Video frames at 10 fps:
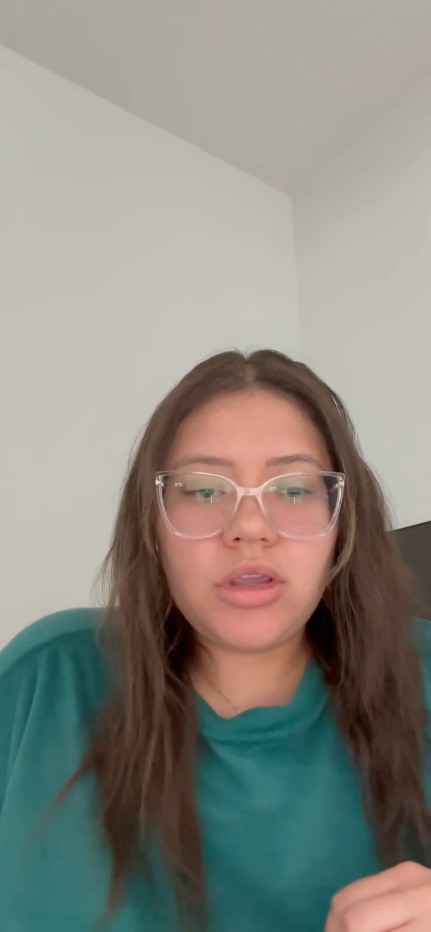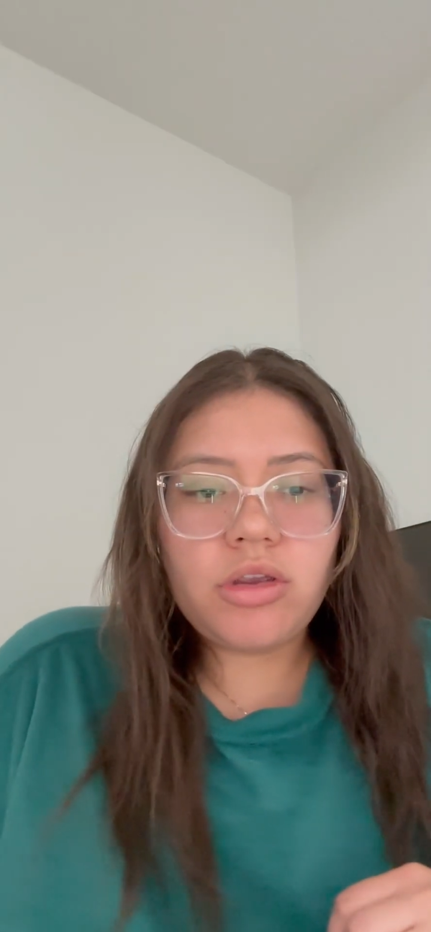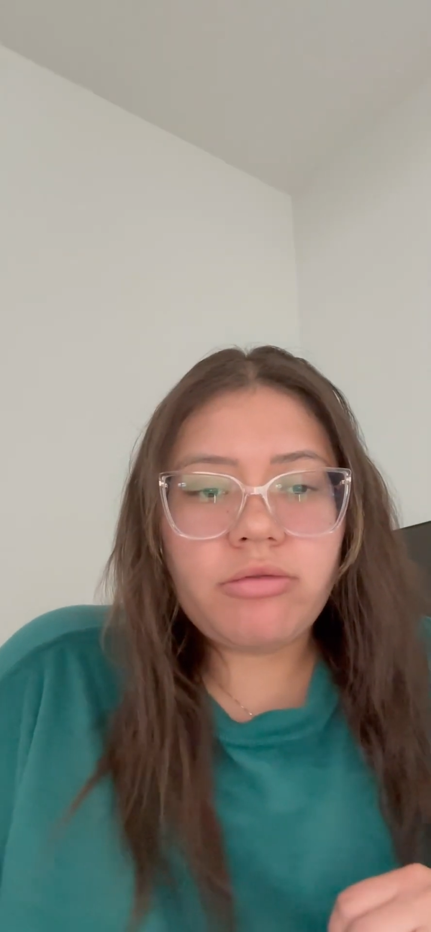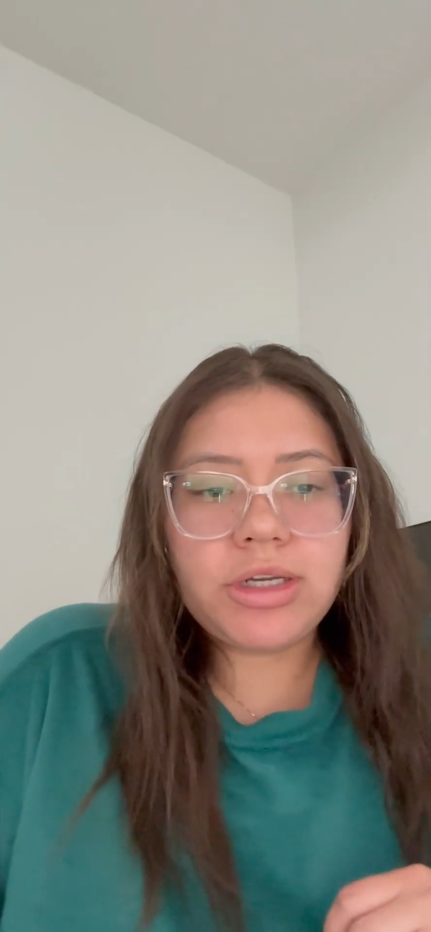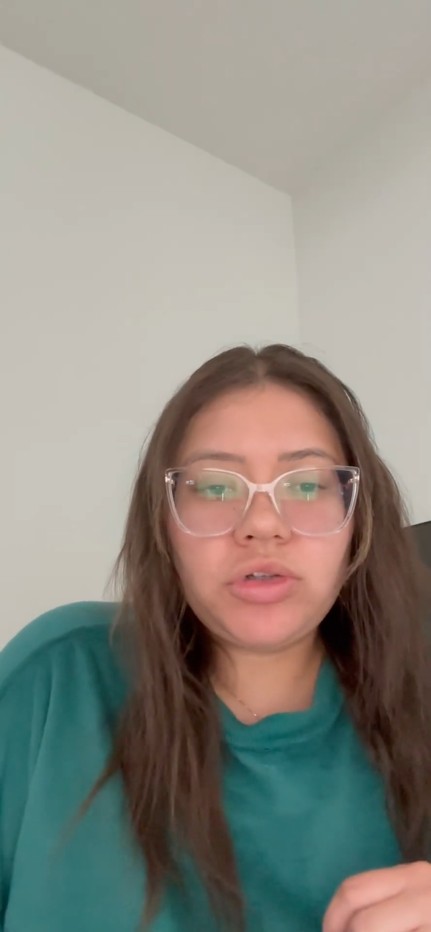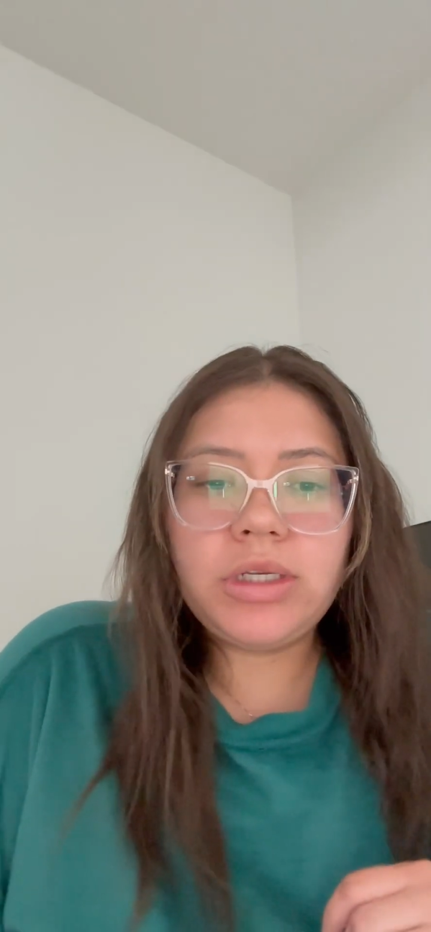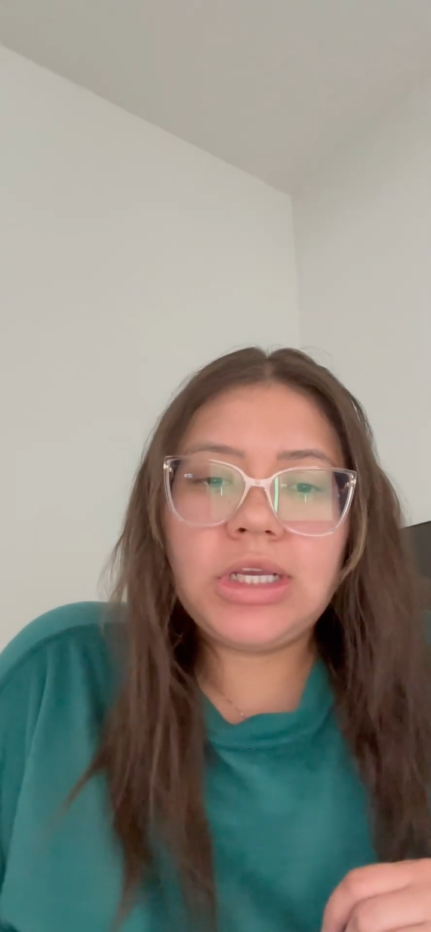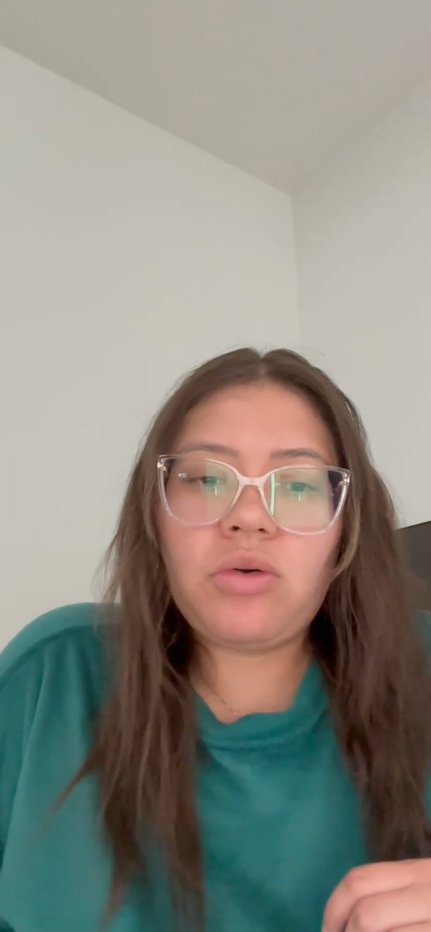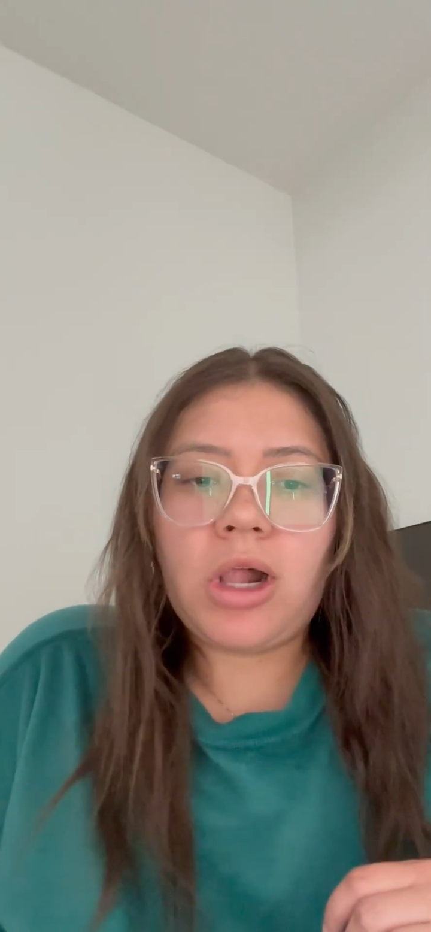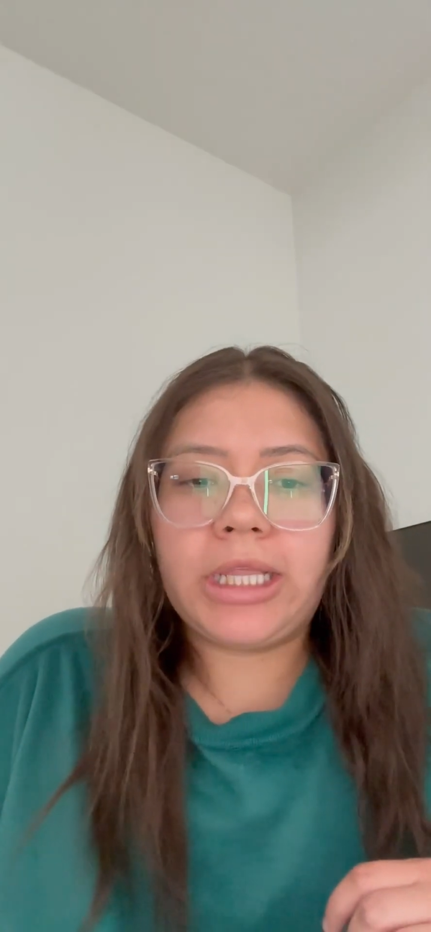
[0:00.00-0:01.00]
Racial
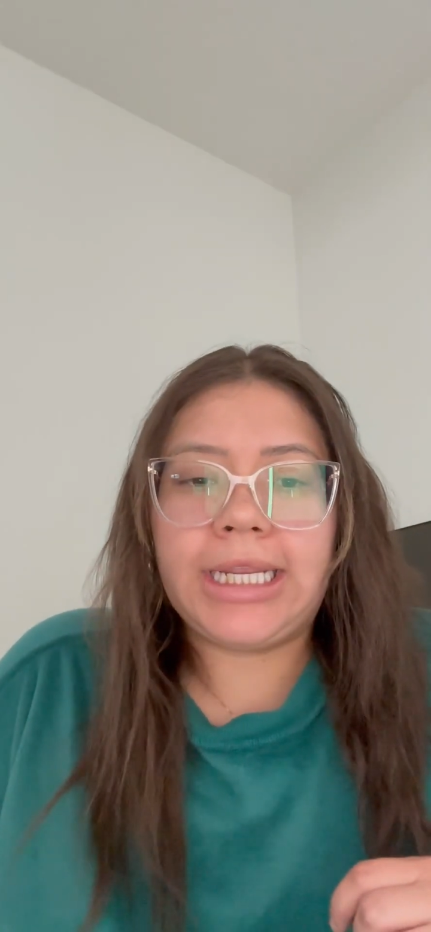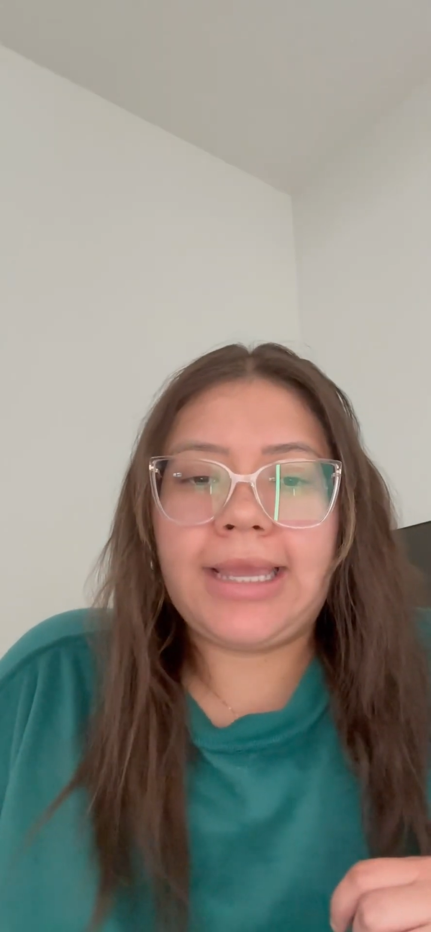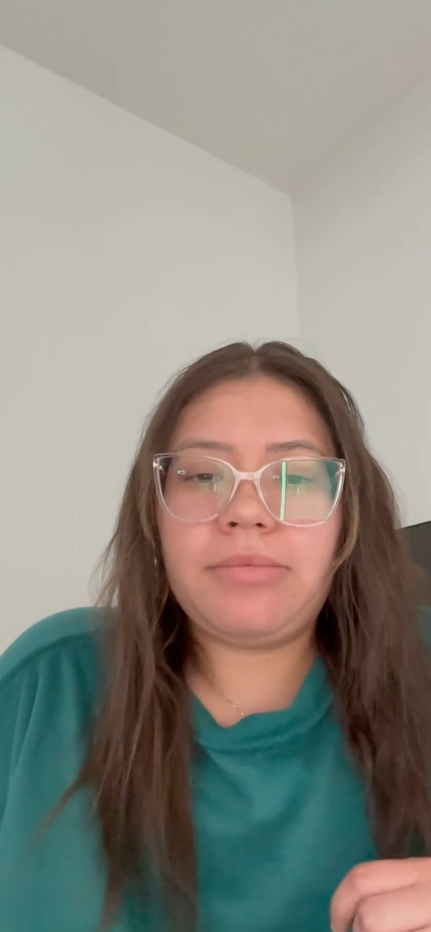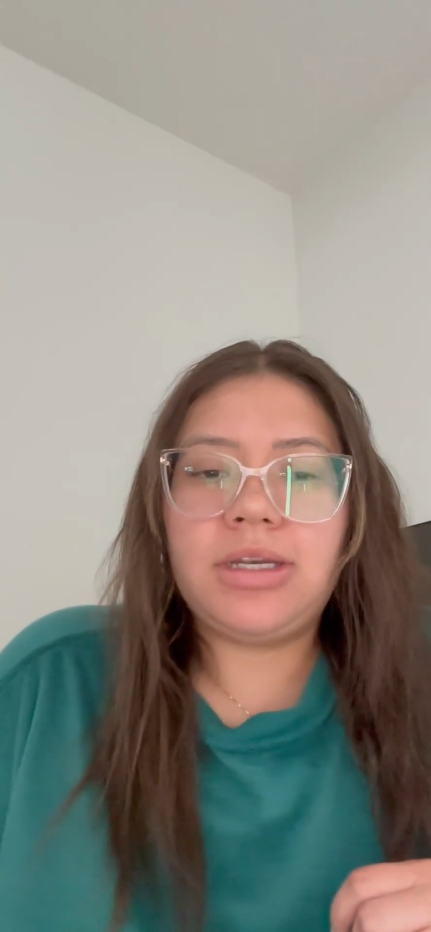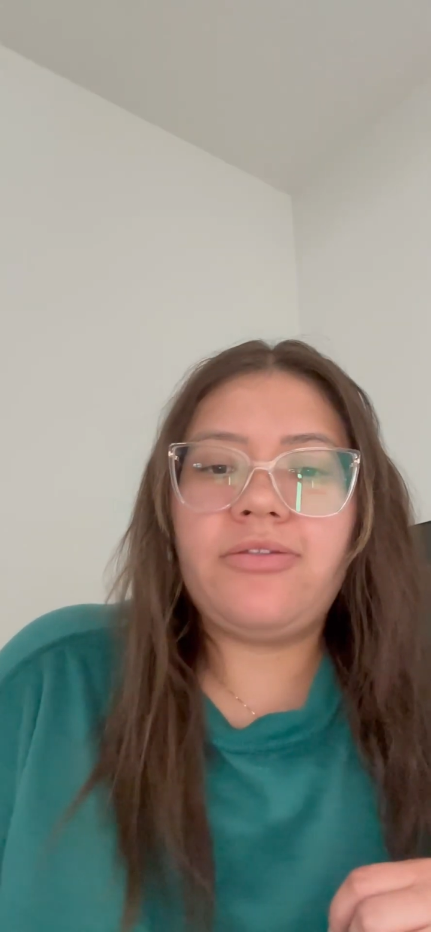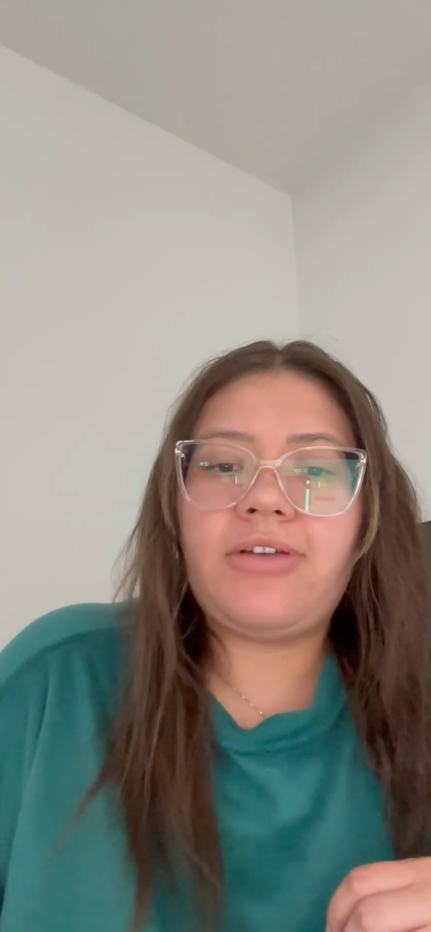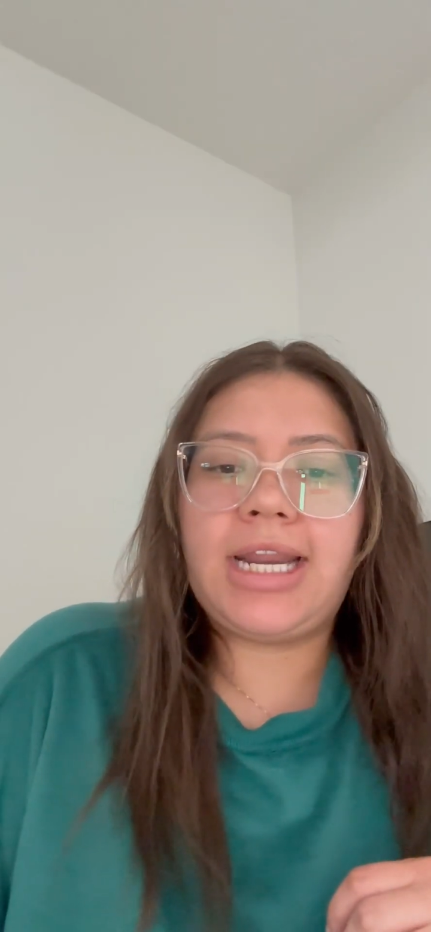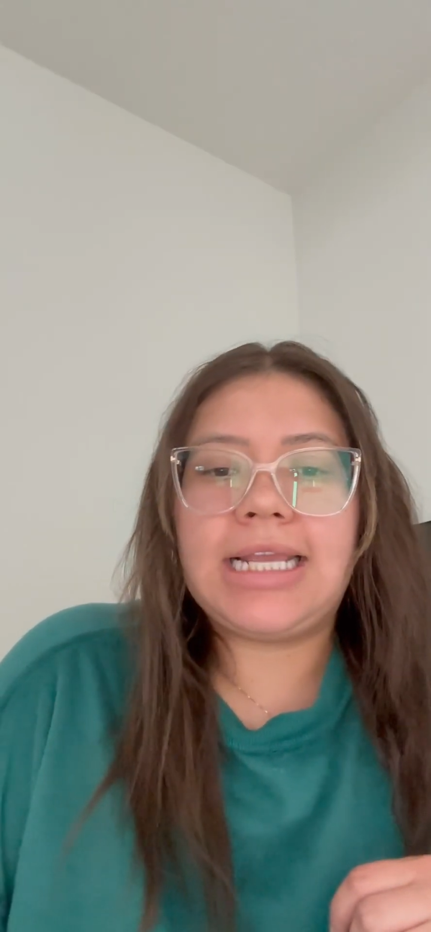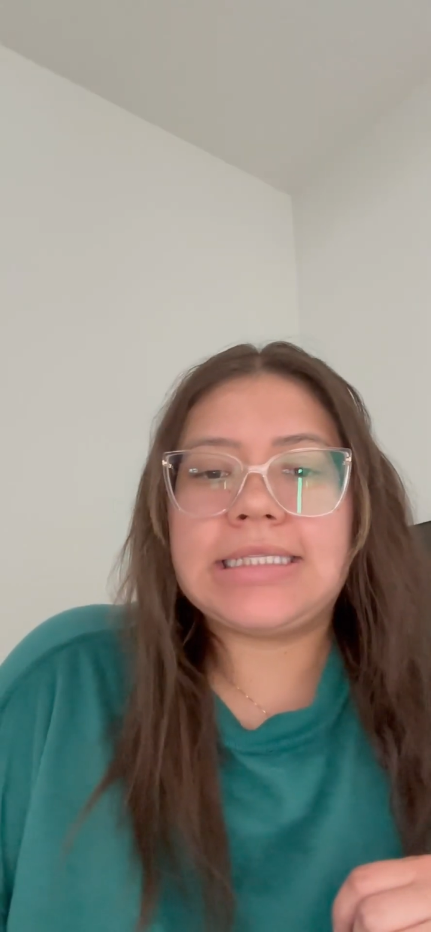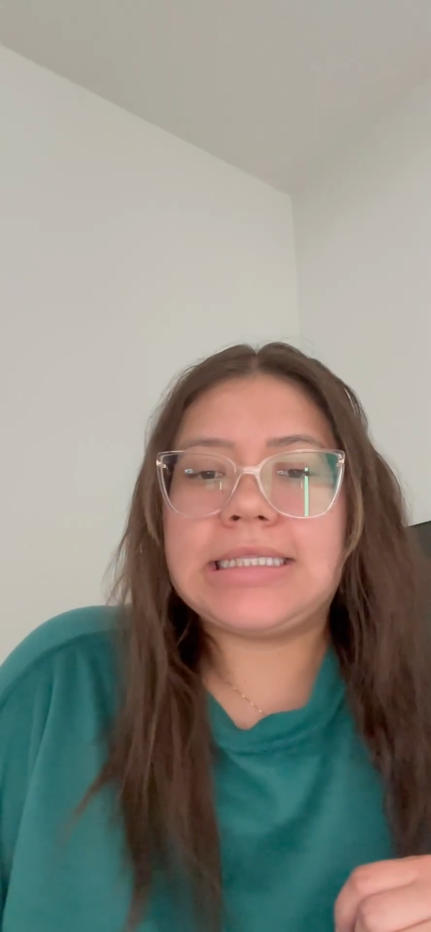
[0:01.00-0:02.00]
inequality can be defined as